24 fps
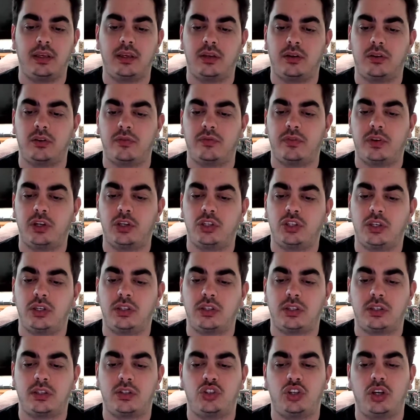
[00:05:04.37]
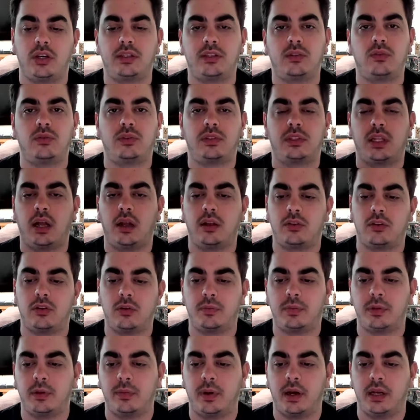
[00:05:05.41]
conversions just to start
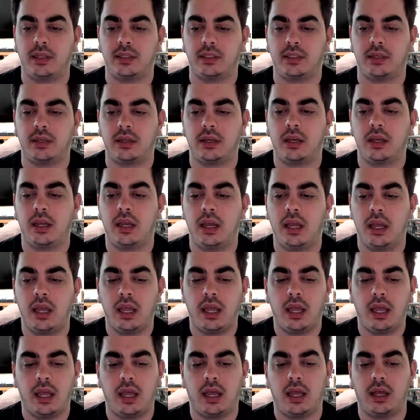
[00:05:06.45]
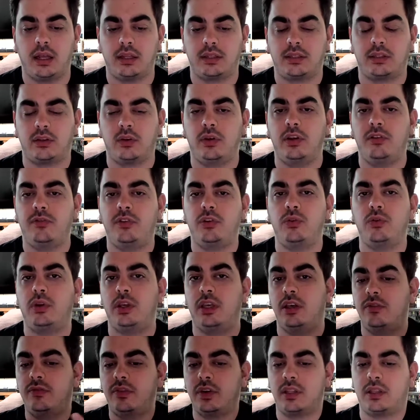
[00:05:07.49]
optimizing. So if you
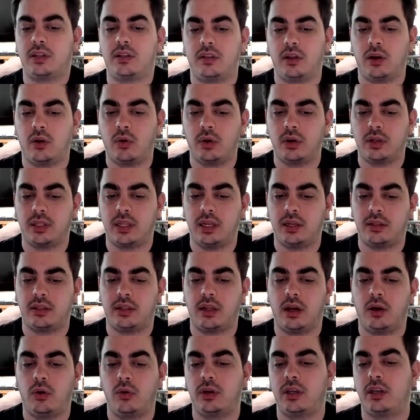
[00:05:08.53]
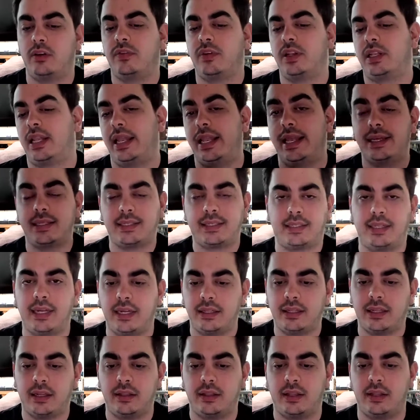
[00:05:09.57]
give it the wrong data or give it less
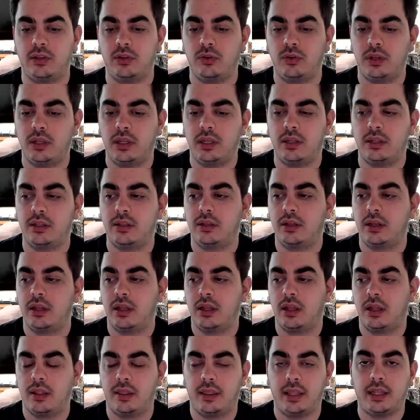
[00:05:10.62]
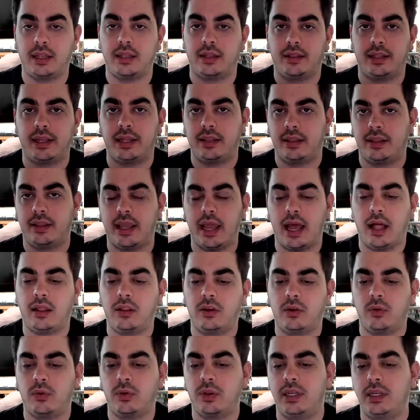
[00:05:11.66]
data than you need, then the
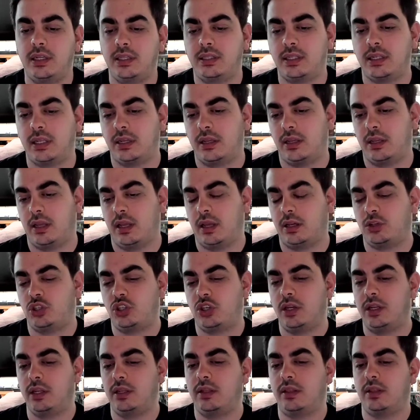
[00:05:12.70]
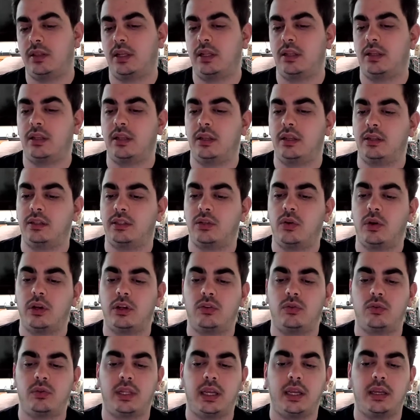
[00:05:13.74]
algo needs actually, then it's going
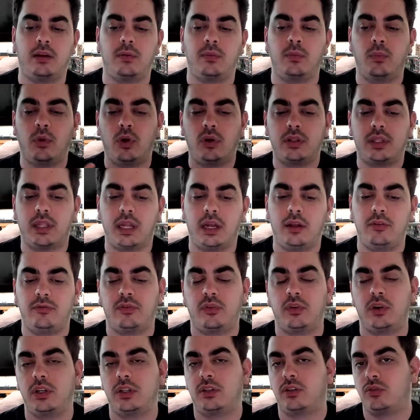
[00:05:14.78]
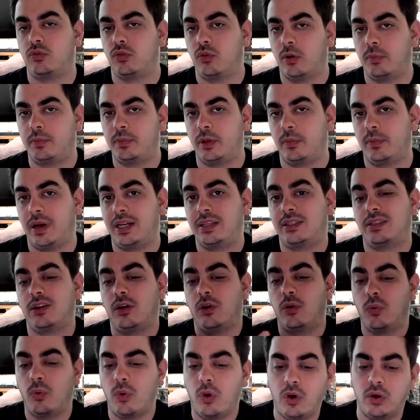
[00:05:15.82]
to take more time for it to optimize,
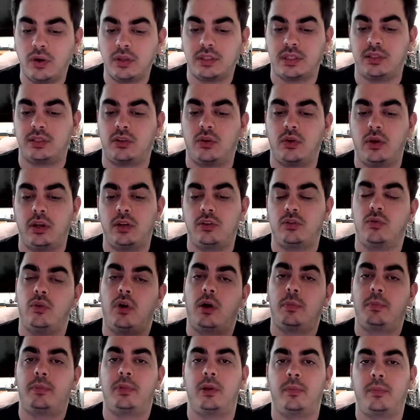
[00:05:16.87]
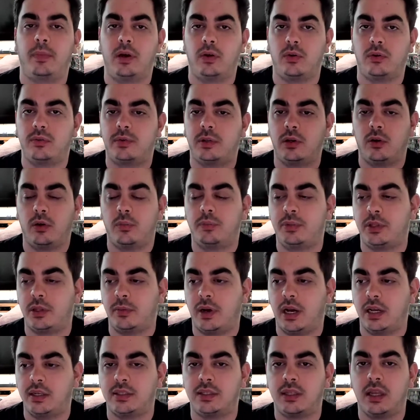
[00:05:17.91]
or worse, it's going to optimize